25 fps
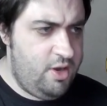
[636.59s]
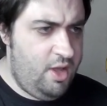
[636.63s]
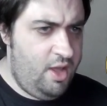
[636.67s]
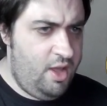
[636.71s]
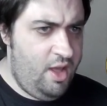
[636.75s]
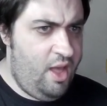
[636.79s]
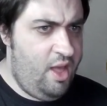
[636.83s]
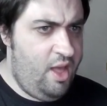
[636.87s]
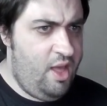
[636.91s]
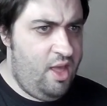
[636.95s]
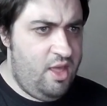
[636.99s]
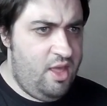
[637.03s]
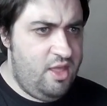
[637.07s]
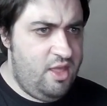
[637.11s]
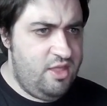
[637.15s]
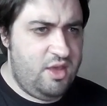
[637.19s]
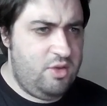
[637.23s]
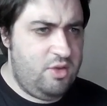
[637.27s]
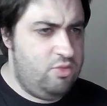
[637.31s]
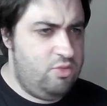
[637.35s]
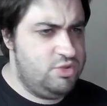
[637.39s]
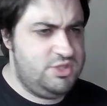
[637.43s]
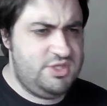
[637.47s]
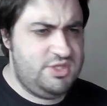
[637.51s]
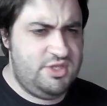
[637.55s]
I
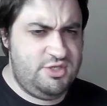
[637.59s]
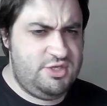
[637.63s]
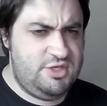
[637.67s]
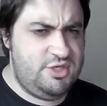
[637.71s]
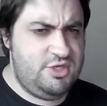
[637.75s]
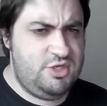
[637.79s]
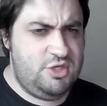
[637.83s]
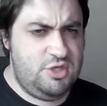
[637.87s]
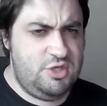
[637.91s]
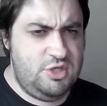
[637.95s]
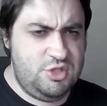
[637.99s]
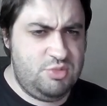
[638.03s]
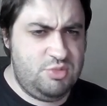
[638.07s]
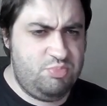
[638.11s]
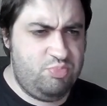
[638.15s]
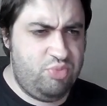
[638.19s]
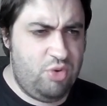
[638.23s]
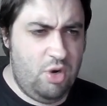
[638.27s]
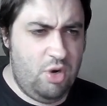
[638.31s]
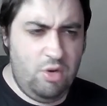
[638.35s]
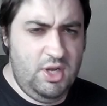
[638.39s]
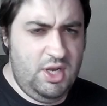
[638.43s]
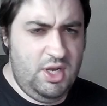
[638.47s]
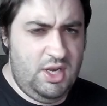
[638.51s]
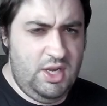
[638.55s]
think it was the Surge
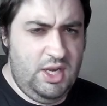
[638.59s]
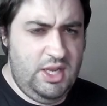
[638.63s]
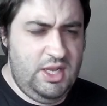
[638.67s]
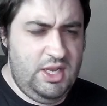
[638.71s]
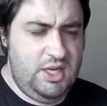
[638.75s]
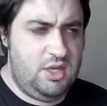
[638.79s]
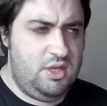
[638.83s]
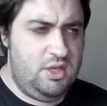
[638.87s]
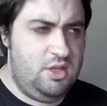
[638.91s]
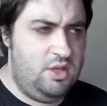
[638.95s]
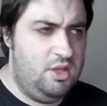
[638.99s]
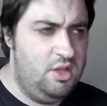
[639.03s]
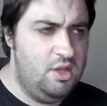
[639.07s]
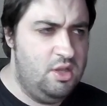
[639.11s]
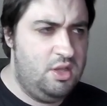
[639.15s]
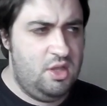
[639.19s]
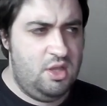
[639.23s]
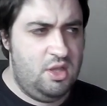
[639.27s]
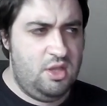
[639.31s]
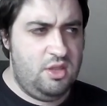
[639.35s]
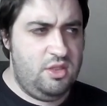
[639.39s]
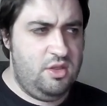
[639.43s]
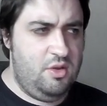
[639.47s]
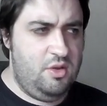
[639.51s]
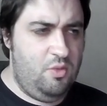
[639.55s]
Broly leader
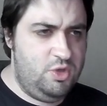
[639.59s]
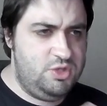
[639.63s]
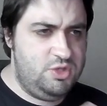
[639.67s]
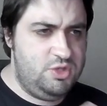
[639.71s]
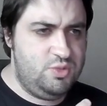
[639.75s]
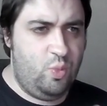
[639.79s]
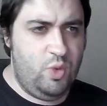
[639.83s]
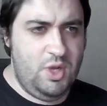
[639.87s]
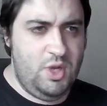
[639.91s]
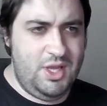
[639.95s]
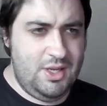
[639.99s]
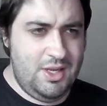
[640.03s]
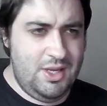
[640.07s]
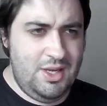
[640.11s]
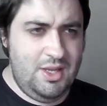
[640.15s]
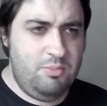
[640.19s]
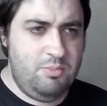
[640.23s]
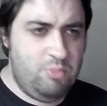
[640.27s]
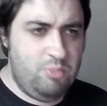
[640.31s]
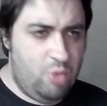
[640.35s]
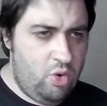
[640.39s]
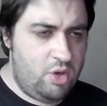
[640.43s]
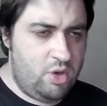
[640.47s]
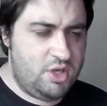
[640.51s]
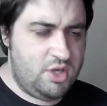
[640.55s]
that was
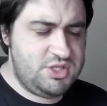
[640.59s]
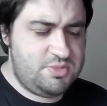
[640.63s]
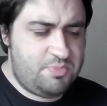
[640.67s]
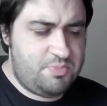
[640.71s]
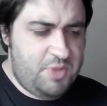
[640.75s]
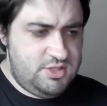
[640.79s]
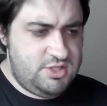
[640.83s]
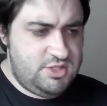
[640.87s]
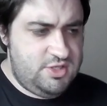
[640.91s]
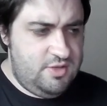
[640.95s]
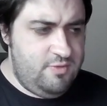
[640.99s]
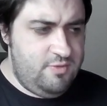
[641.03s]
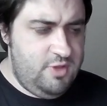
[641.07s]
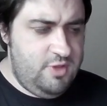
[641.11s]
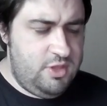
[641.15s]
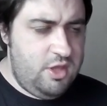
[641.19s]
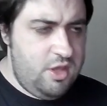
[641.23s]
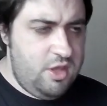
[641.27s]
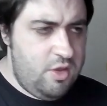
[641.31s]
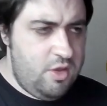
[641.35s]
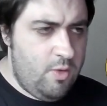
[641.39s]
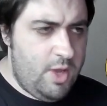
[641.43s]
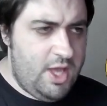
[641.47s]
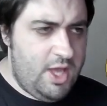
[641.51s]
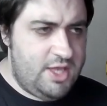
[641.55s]
weirdly more expensive in
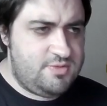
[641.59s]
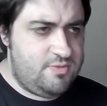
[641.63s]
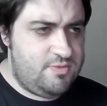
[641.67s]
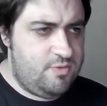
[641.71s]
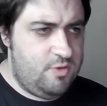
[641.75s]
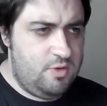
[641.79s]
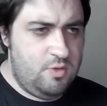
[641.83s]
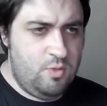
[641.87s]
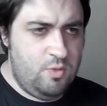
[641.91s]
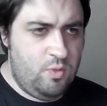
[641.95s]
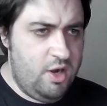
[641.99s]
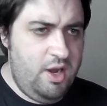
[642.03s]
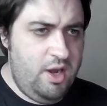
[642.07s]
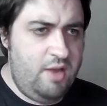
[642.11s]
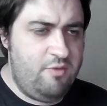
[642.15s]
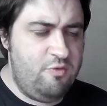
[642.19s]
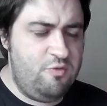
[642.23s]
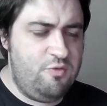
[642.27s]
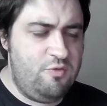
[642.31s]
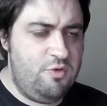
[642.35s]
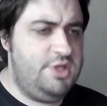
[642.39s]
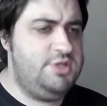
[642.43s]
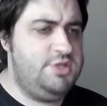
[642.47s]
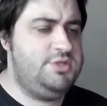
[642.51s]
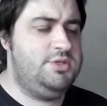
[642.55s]
the US for
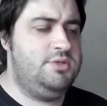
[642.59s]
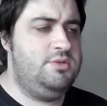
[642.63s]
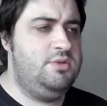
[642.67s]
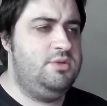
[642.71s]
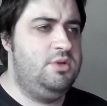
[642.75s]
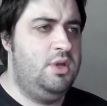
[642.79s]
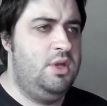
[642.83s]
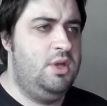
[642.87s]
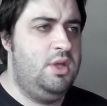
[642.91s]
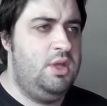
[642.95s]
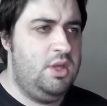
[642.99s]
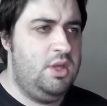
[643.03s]
whatever reason.